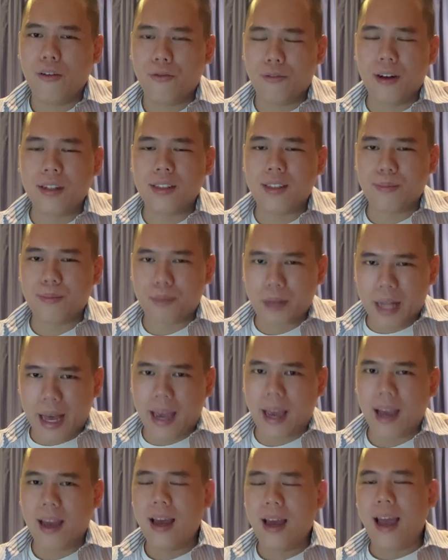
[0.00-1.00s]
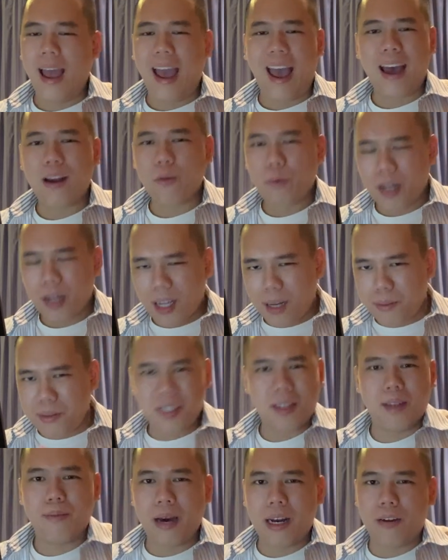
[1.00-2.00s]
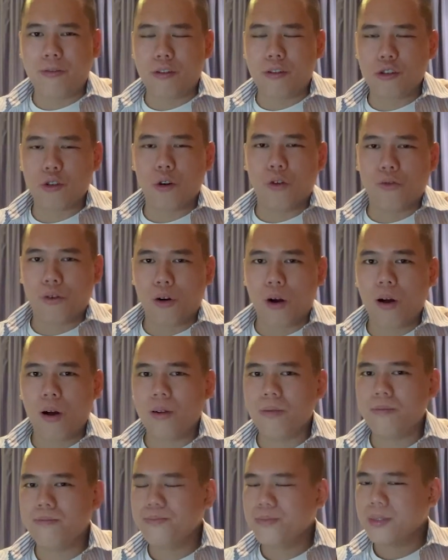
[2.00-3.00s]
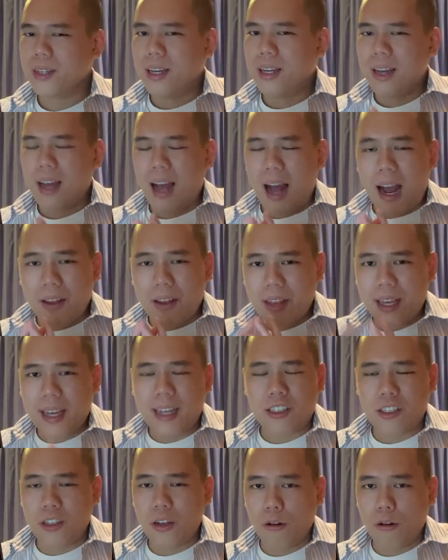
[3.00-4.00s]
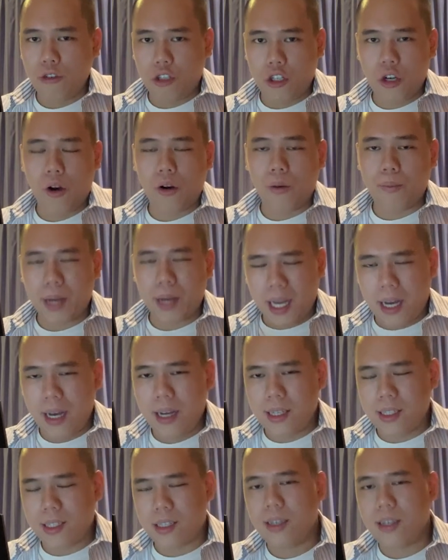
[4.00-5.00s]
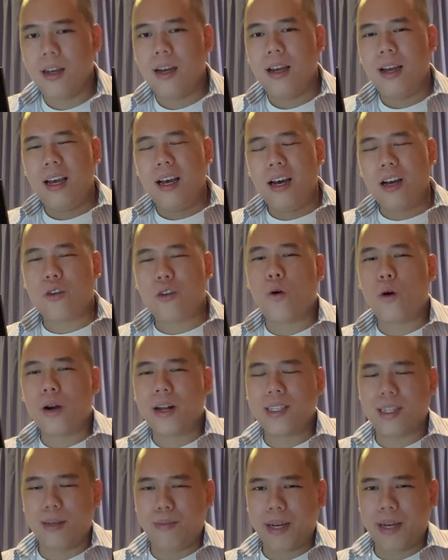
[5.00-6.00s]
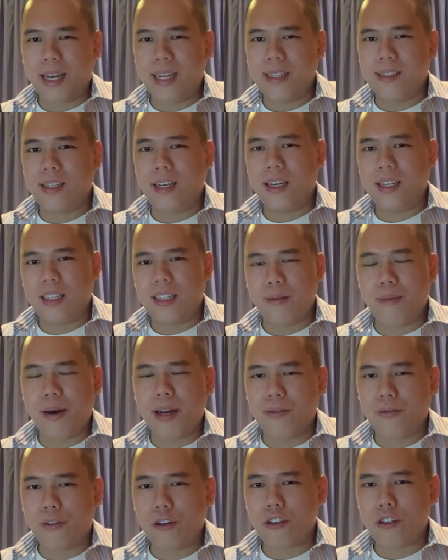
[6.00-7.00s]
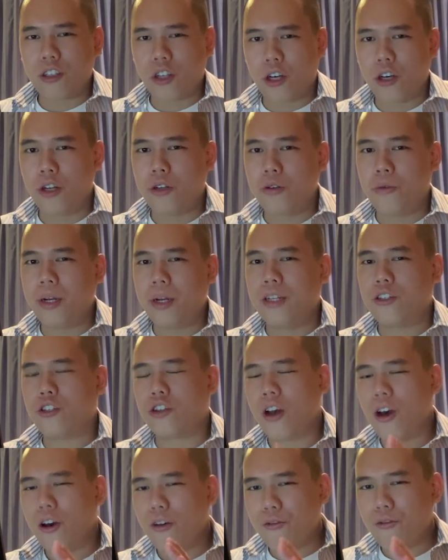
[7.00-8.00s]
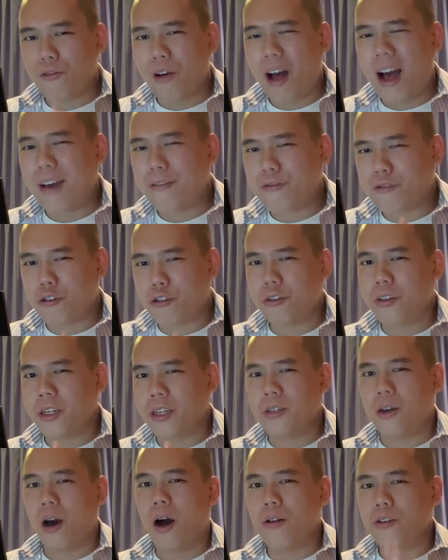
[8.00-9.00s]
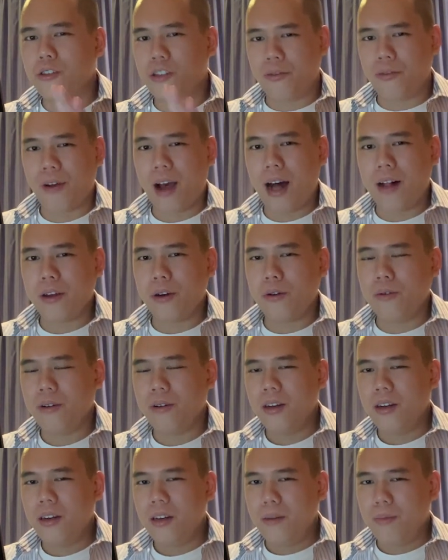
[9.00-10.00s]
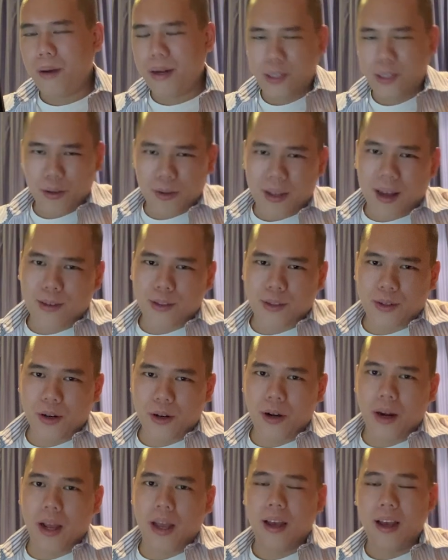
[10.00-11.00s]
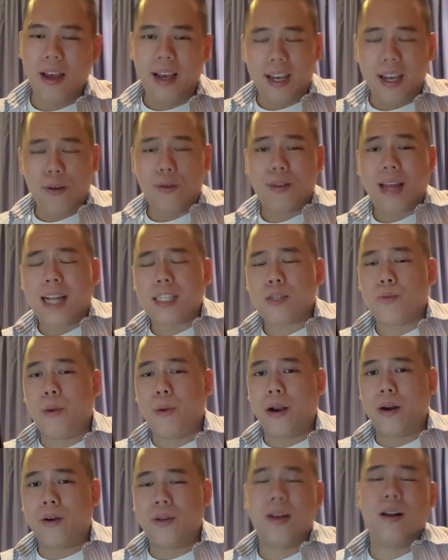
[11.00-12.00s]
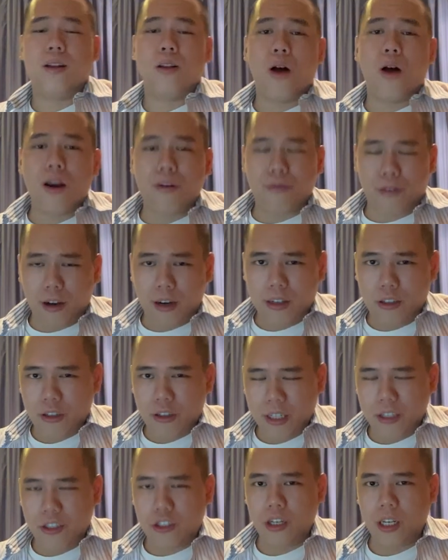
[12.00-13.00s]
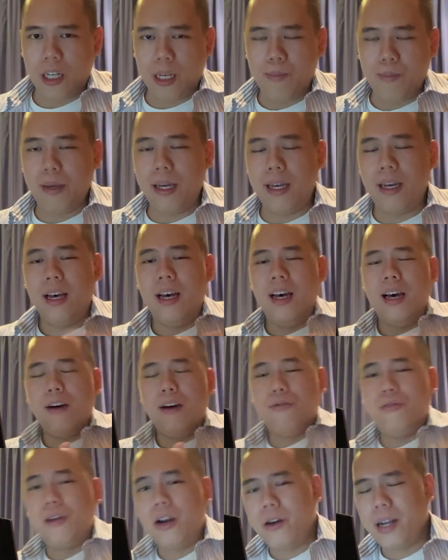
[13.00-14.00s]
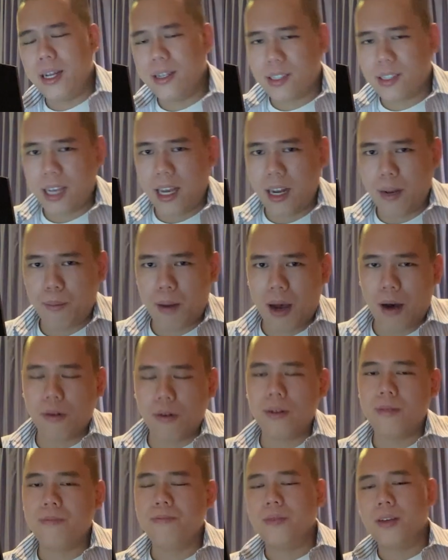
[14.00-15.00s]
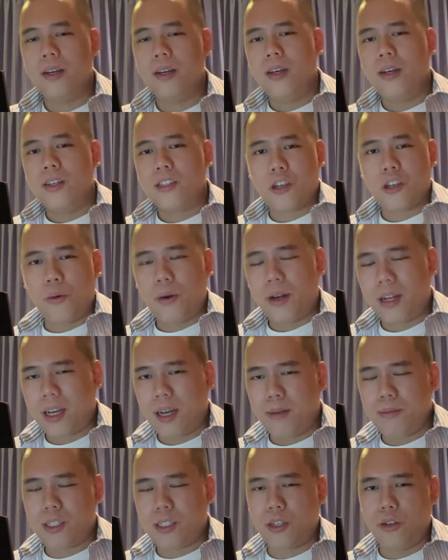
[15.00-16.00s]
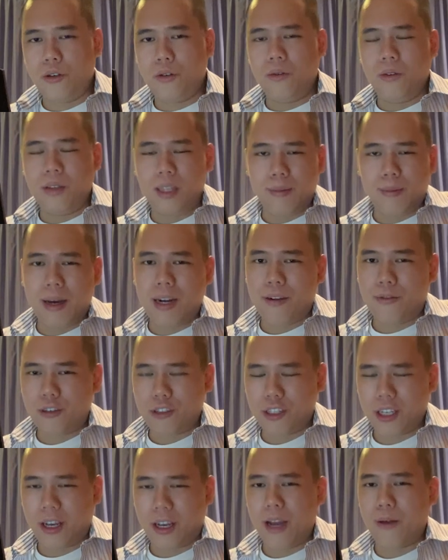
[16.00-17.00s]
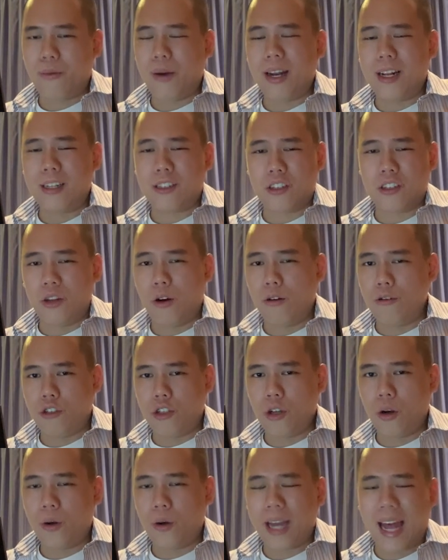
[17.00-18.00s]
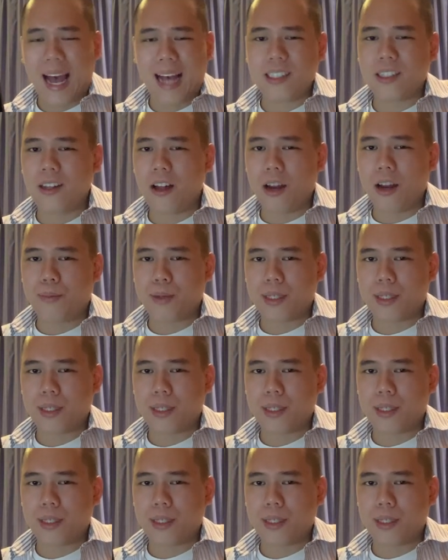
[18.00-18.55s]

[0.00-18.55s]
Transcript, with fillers: fun to play. And when it comes to the metaverse overall, I think it's no joke because according to McKinsey, the metaverse could reach five trillion dollars in value by 2030. You know, that's bigger than a lot of countries' GDP, a very insane amount. So when it comes to the metaverse, again, right, it's no joke, has a lot of